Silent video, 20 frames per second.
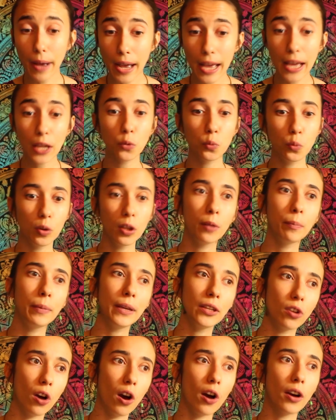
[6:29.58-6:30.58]
but we'll
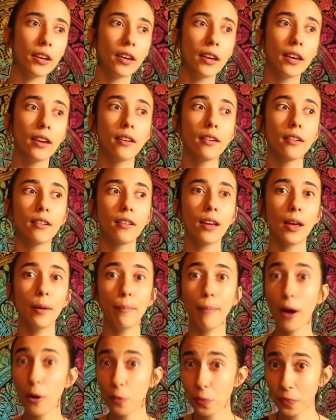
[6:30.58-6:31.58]
be talking
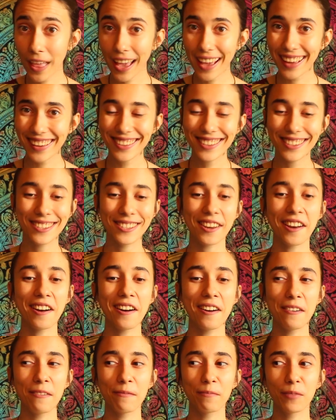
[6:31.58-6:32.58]
about that
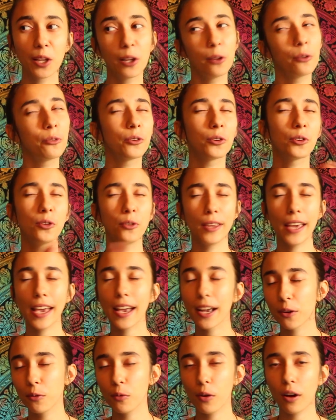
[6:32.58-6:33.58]
um, closer to the
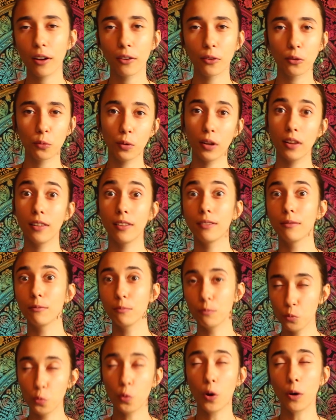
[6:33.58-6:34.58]
equinox well,
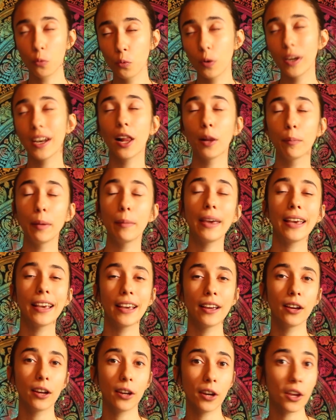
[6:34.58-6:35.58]
when I'll be
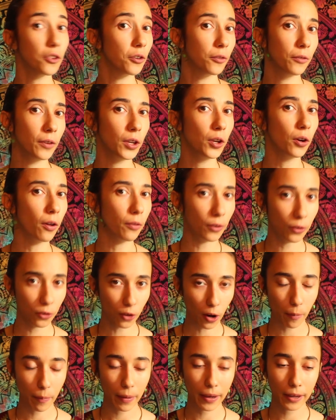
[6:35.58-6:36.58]
making another video on this
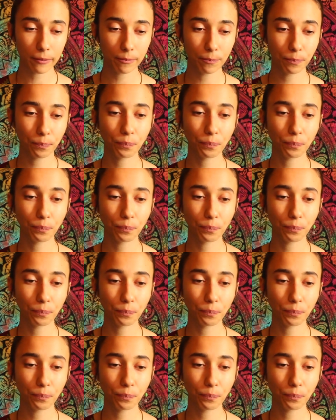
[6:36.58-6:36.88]
topic.